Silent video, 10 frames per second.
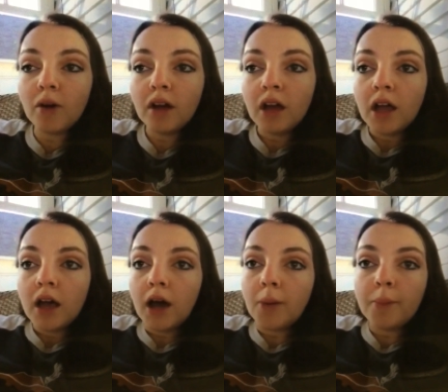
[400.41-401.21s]

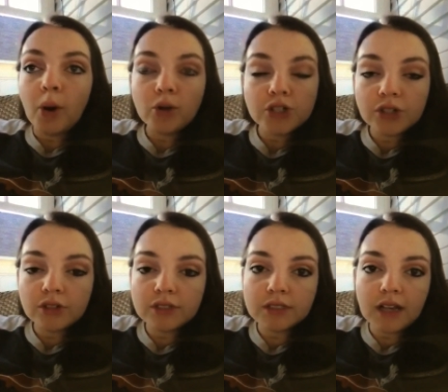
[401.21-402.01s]
emotional
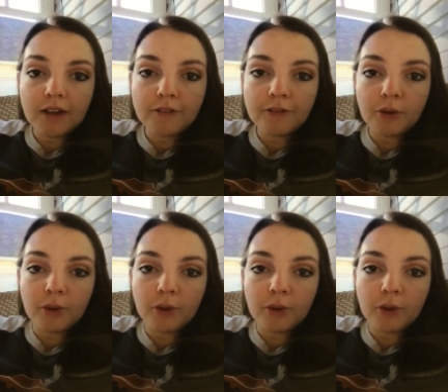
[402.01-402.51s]
stuff, or